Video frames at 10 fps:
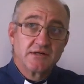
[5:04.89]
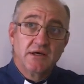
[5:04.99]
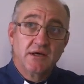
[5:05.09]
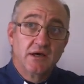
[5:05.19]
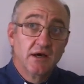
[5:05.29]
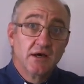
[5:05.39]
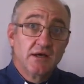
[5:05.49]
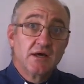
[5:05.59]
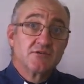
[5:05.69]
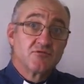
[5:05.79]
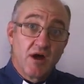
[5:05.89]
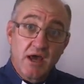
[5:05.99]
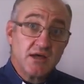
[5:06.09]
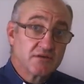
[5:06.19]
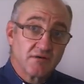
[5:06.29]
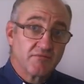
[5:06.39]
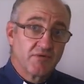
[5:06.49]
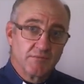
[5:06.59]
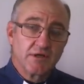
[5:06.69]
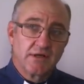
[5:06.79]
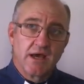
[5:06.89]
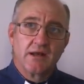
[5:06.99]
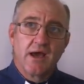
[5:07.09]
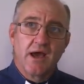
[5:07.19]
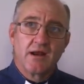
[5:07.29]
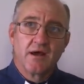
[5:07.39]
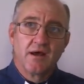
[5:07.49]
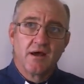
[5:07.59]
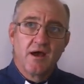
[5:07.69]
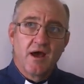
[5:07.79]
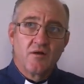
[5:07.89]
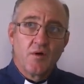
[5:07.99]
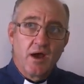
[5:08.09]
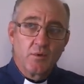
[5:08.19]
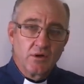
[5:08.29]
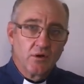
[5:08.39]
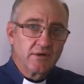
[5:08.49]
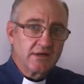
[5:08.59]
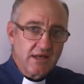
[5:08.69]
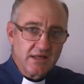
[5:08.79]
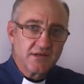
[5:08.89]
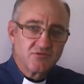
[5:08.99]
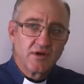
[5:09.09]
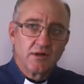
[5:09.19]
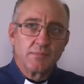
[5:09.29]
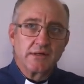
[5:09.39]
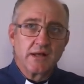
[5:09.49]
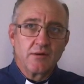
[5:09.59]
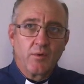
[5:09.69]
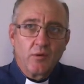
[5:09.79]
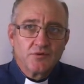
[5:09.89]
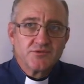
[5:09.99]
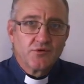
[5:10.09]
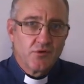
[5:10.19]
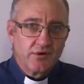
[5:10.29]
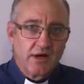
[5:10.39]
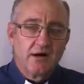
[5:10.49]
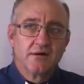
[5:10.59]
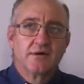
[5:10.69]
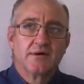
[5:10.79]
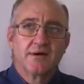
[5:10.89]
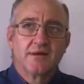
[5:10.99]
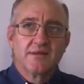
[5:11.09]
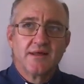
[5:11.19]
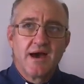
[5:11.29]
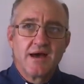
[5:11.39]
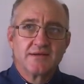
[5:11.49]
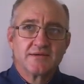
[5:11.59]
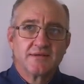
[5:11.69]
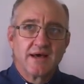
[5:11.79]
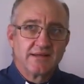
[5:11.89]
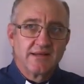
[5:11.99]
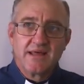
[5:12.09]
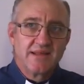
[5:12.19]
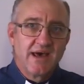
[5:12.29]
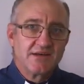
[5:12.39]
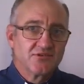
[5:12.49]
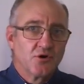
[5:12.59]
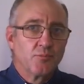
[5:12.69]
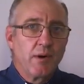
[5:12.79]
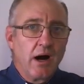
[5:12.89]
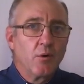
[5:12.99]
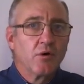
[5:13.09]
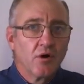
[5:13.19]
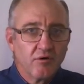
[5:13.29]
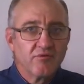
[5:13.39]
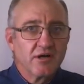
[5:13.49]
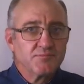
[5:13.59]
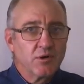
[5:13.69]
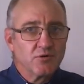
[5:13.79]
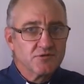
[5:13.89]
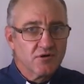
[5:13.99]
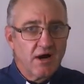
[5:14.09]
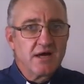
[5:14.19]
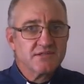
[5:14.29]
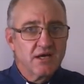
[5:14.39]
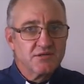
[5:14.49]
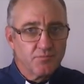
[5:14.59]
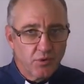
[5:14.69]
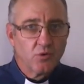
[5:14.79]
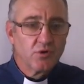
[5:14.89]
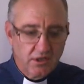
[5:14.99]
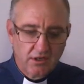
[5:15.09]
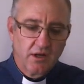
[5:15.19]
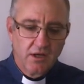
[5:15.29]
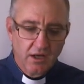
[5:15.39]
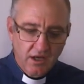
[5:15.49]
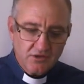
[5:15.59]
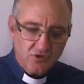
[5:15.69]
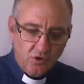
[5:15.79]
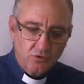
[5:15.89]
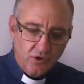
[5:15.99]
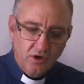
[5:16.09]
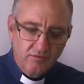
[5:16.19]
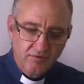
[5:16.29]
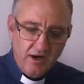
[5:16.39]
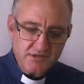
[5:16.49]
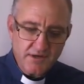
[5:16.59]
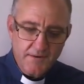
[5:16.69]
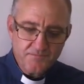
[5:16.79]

He has raised from the dead, and we know that death is real, but we also know now that death has no power over us because Christ has broken its hold over us.